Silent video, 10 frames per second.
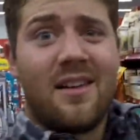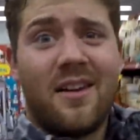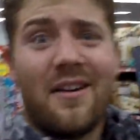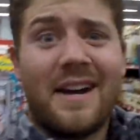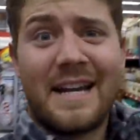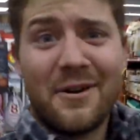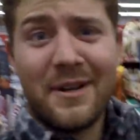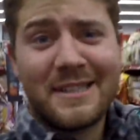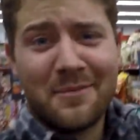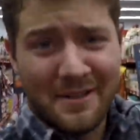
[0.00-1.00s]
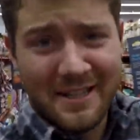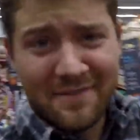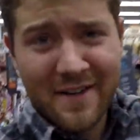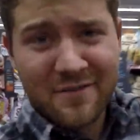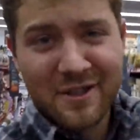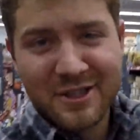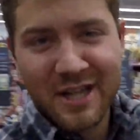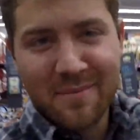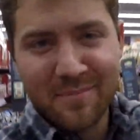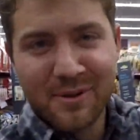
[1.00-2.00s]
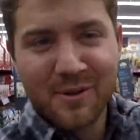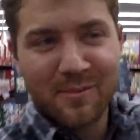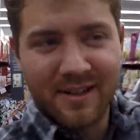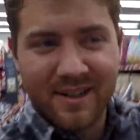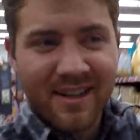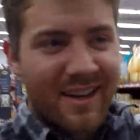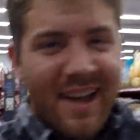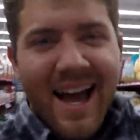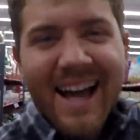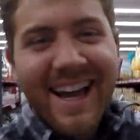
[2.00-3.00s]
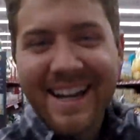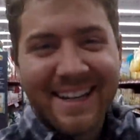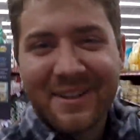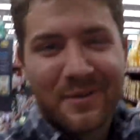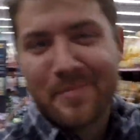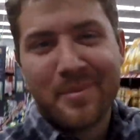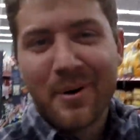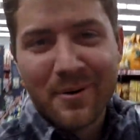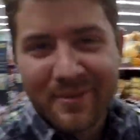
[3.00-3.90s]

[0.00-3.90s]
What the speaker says: Alright, I know I said we'd leave after the shampoo, but I gotta get her a bone,